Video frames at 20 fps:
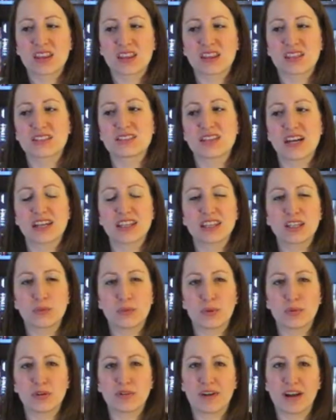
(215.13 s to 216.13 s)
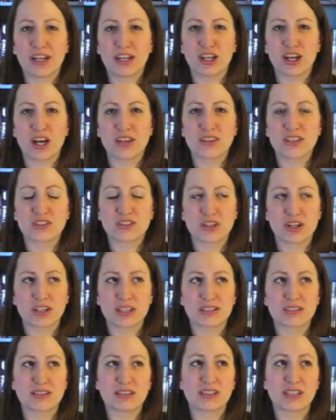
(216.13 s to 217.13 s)
the site that we were writing on, they
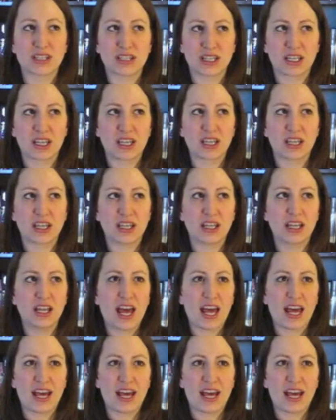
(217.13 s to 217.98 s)
started deleting